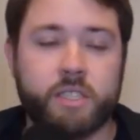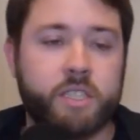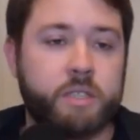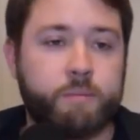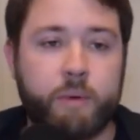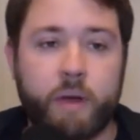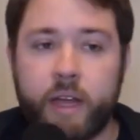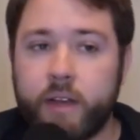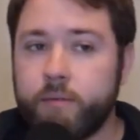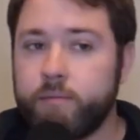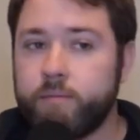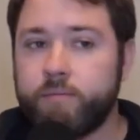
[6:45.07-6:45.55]
There's
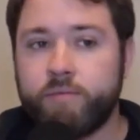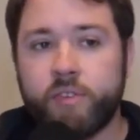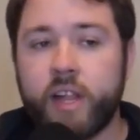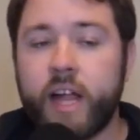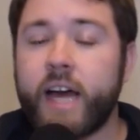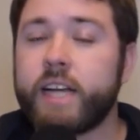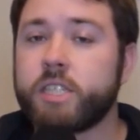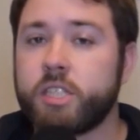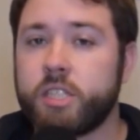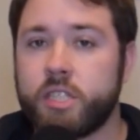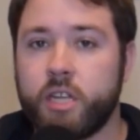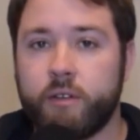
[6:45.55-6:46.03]
been
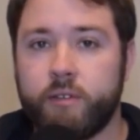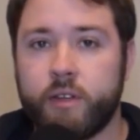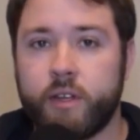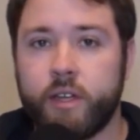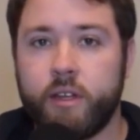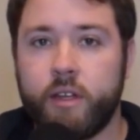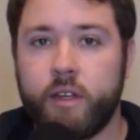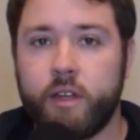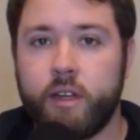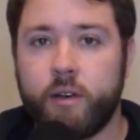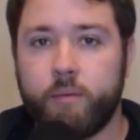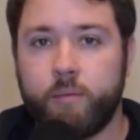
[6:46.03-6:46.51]
flashes of
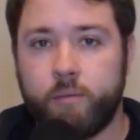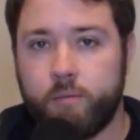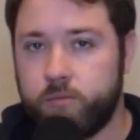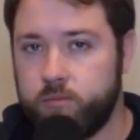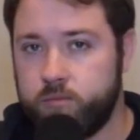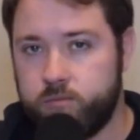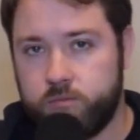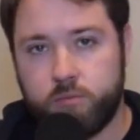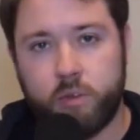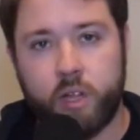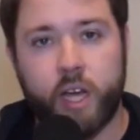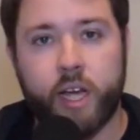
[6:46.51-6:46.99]
it, and
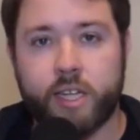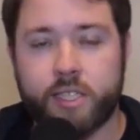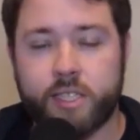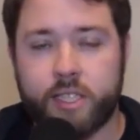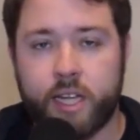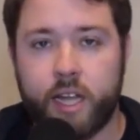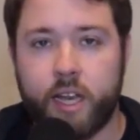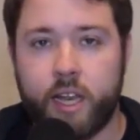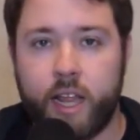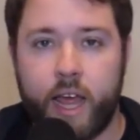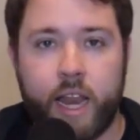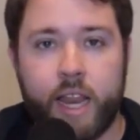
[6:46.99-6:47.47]
like I
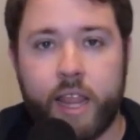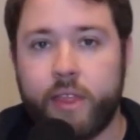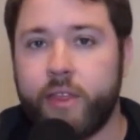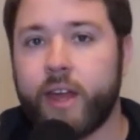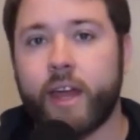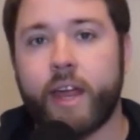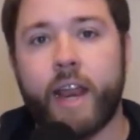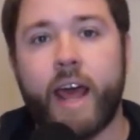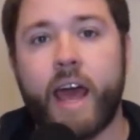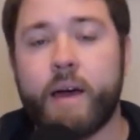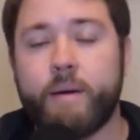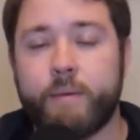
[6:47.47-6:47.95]
said,
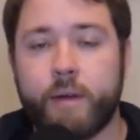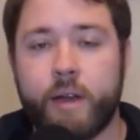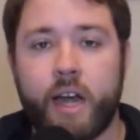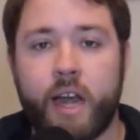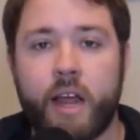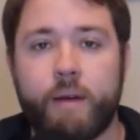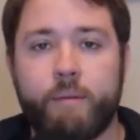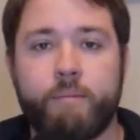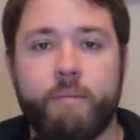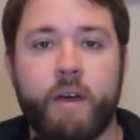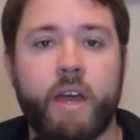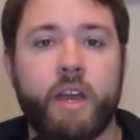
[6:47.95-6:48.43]
anything can happen
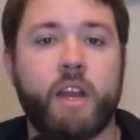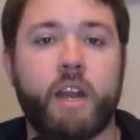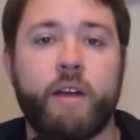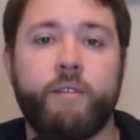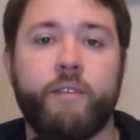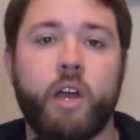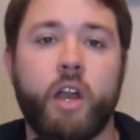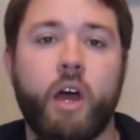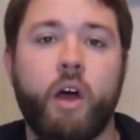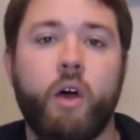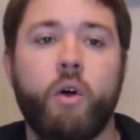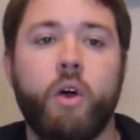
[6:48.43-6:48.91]
in MMA, you
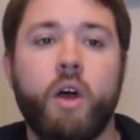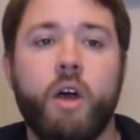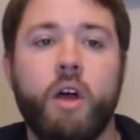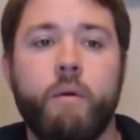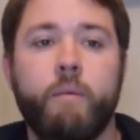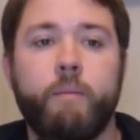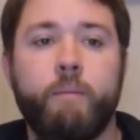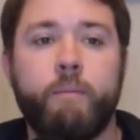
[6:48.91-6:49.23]
never know.